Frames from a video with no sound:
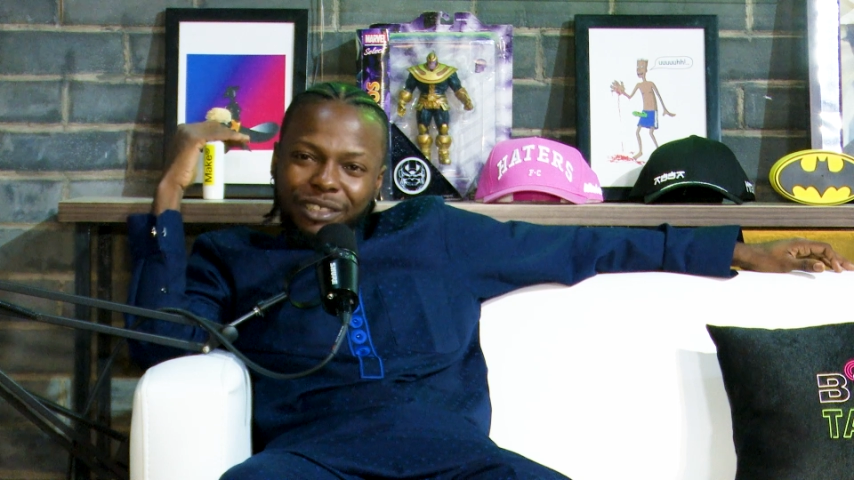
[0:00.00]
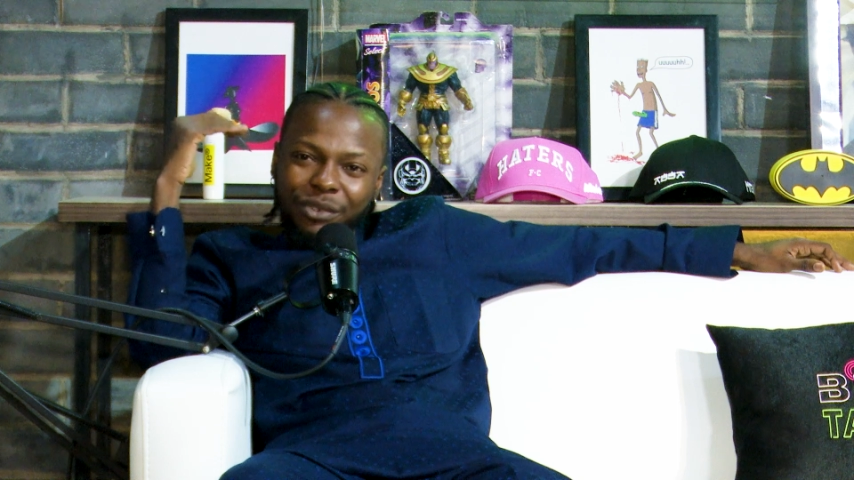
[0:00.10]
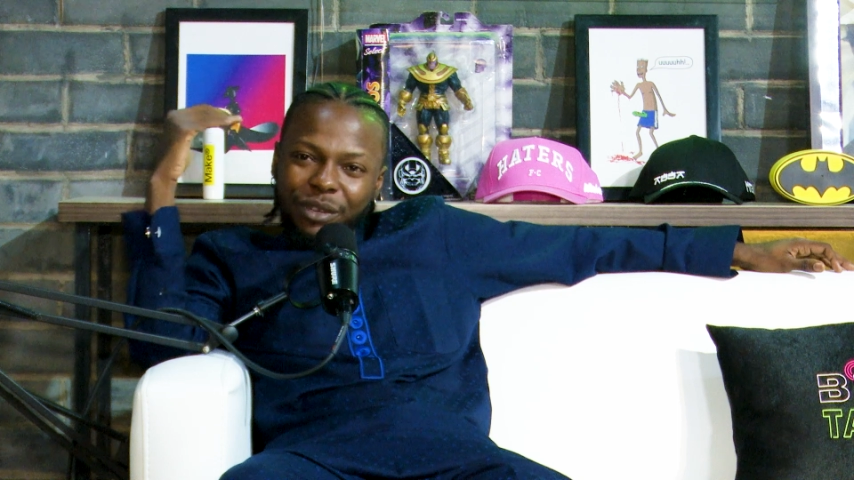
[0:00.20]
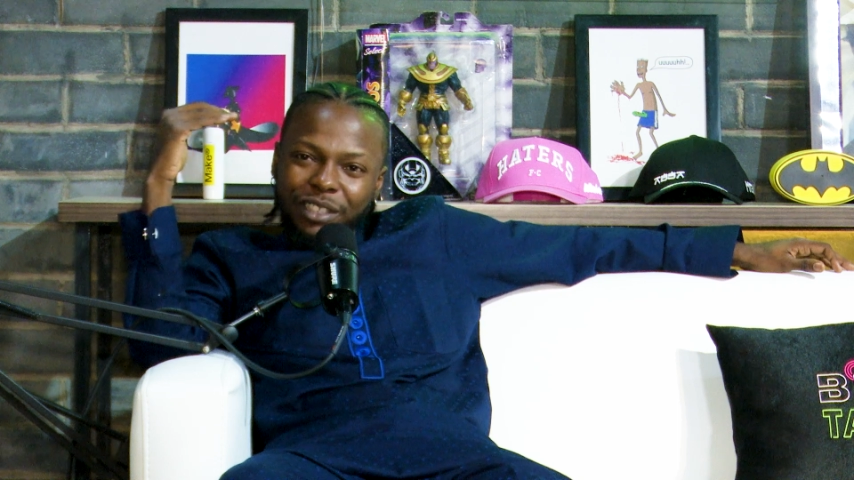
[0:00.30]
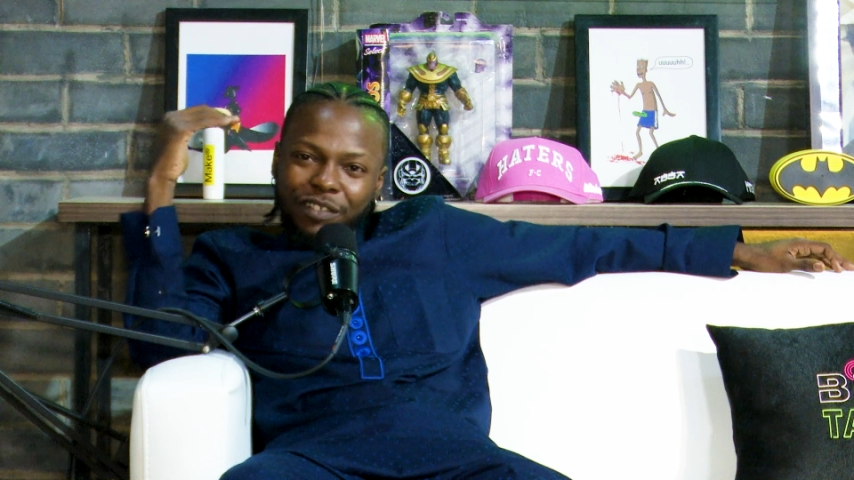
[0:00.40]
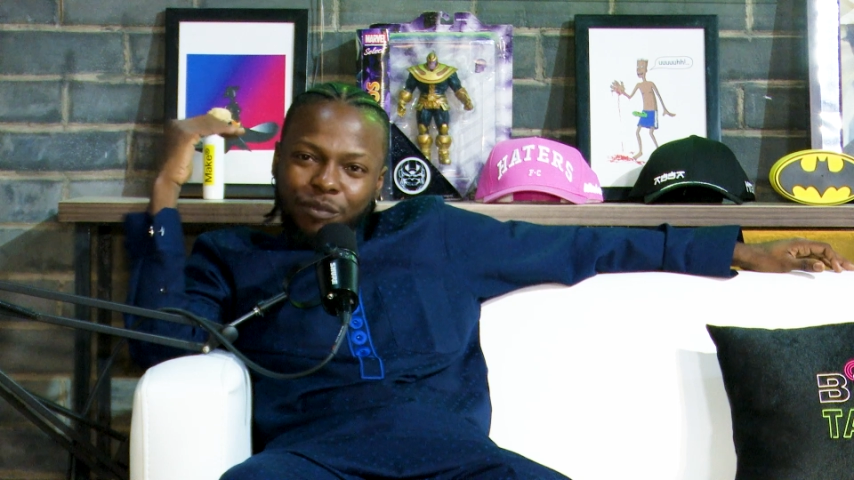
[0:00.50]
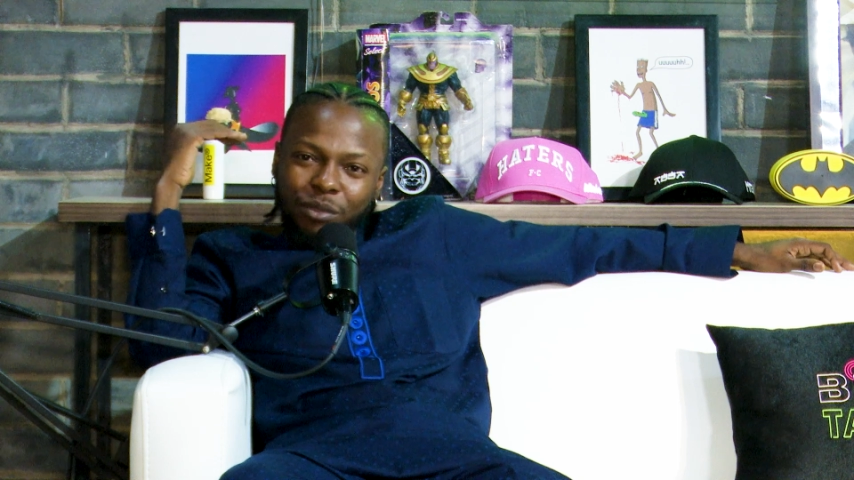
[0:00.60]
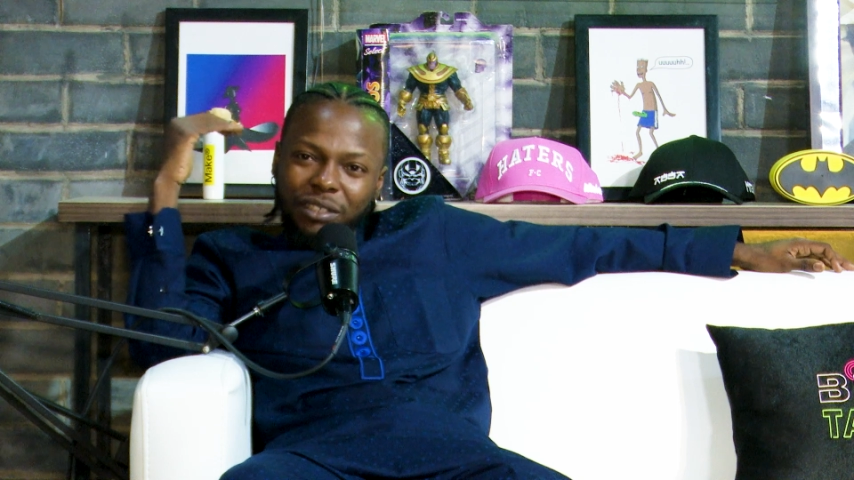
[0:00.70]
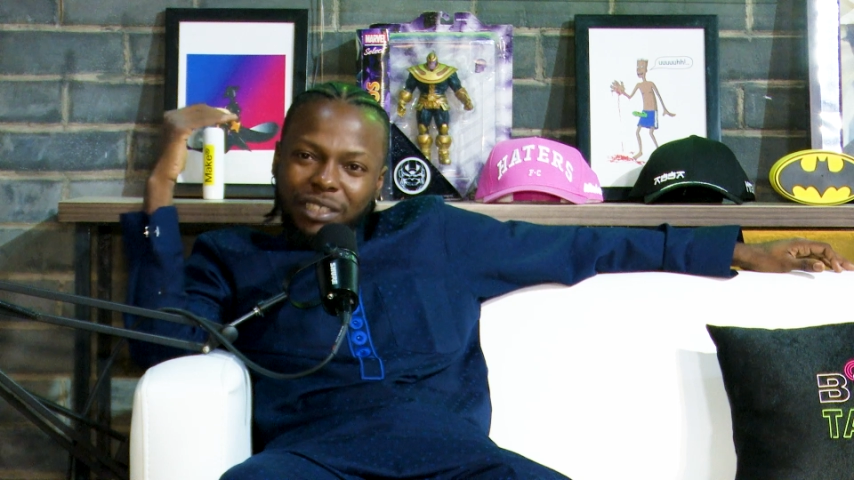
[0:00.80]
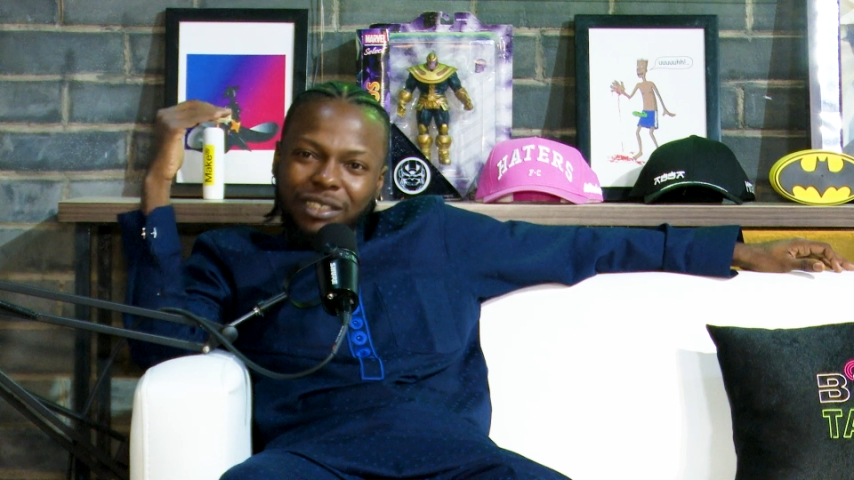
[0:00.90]
creative
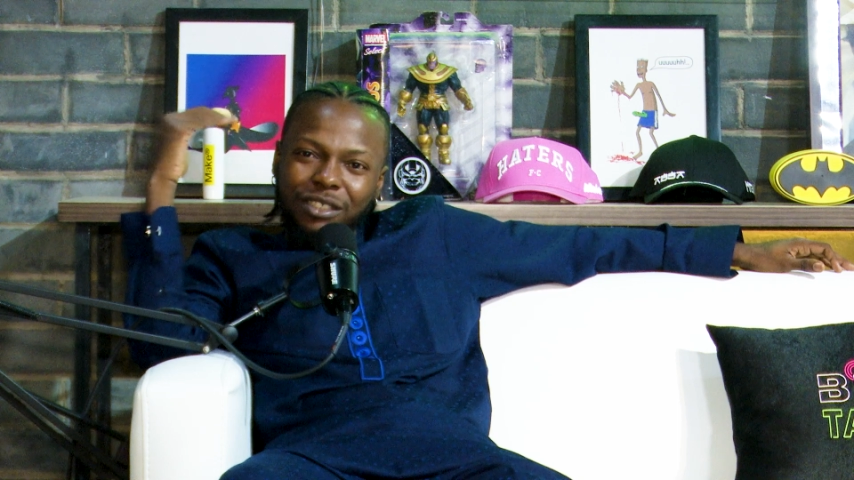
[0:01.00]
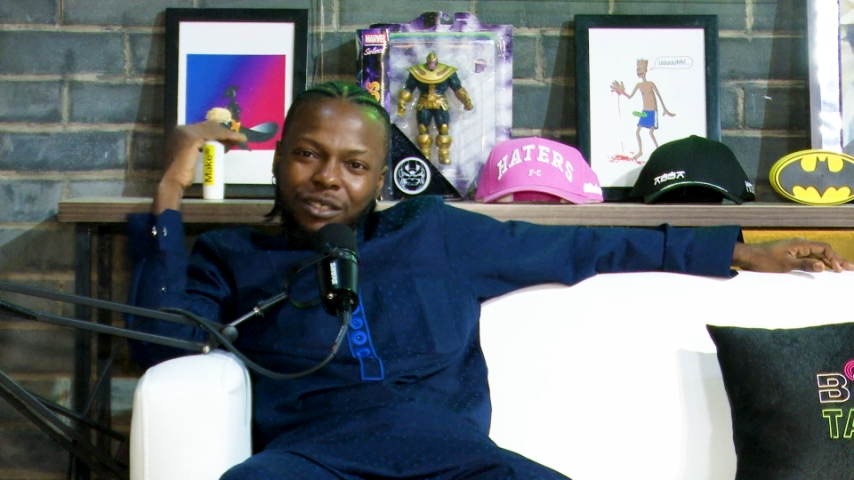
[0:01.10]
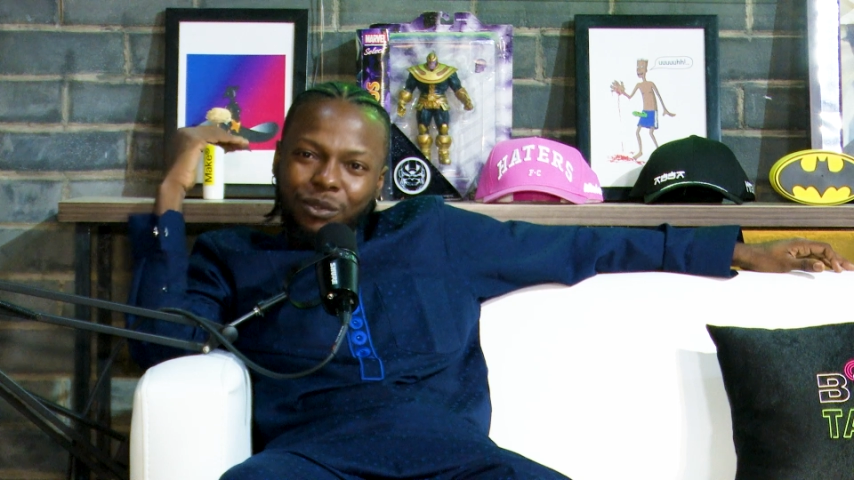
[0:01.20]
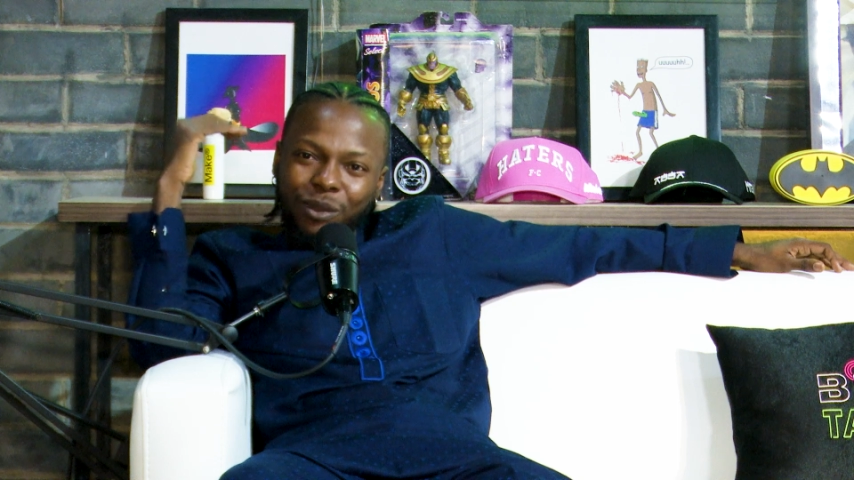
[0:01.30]
process to the